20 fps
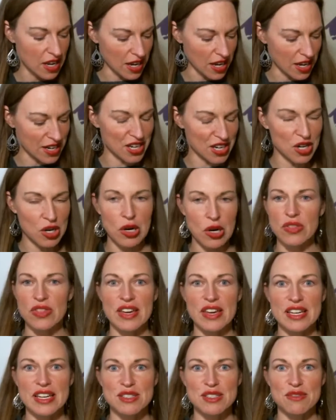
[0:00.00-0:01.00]
And I heard
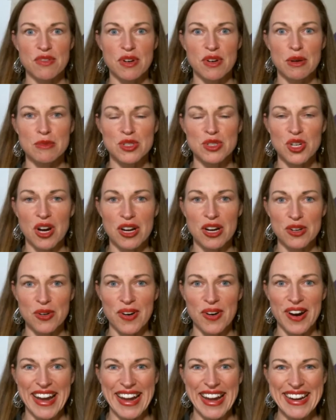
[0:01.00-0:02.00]
this from John
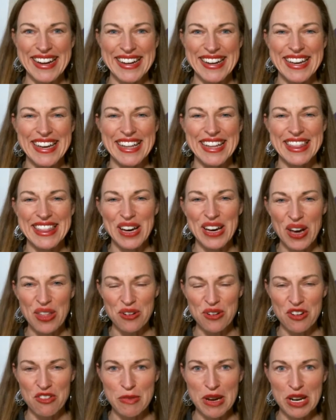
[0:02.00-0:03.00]
Gray, the
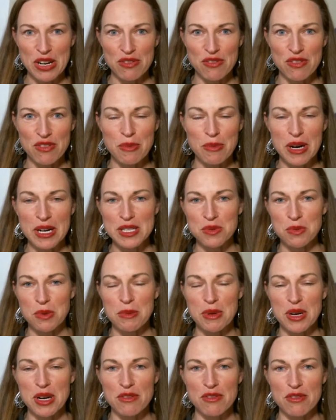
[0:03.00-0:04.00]
author of Men Are From Mars,
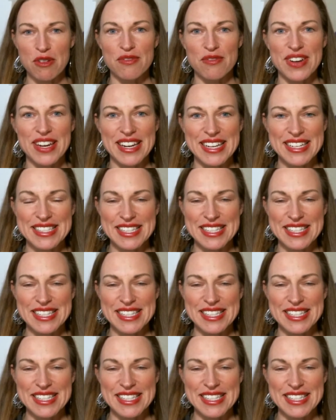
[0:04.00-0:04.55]
Women Are From Venus.